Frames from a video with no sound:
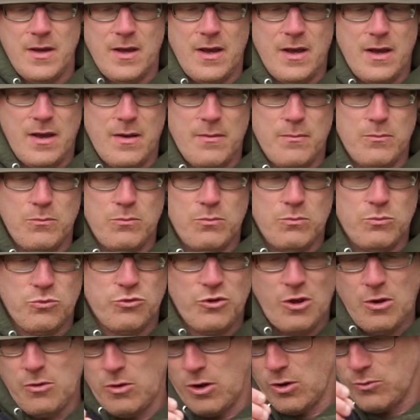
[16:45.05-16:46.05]

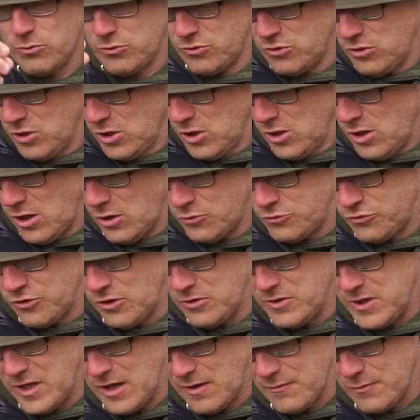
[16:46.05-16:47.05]
So I'll
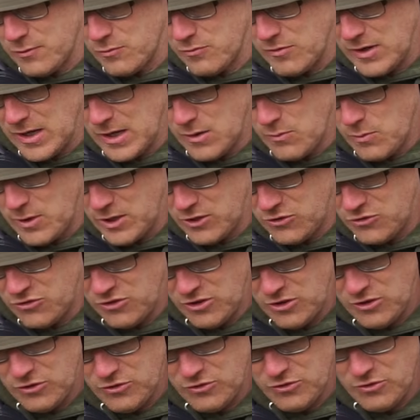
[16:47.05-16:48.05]
show you the other rig, which
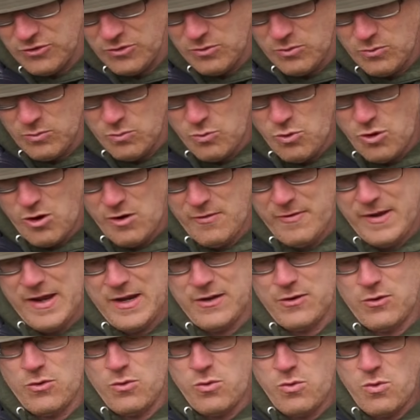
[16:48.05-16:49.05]
is what I've
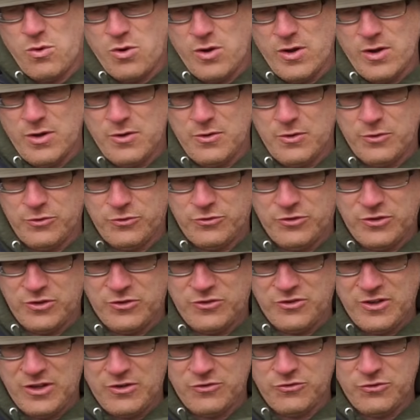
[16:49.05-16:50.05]
had quite a lot of
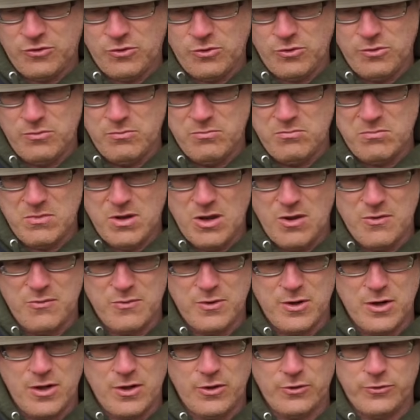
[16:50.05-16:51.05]
success on
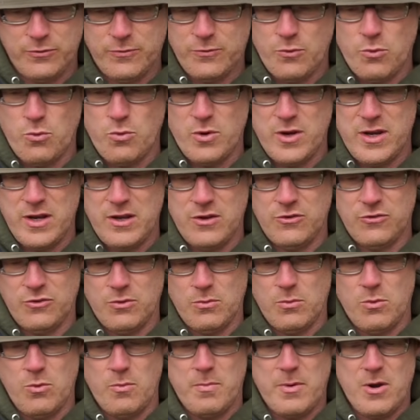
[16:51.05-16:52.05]
over the last 4 years at
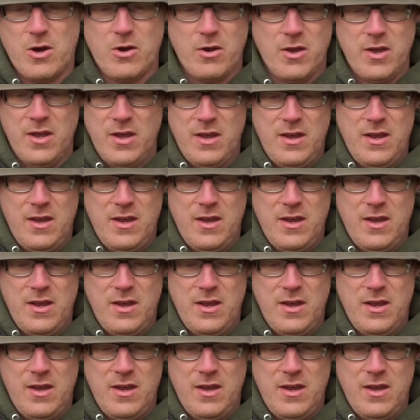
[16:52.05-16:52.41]
the water park,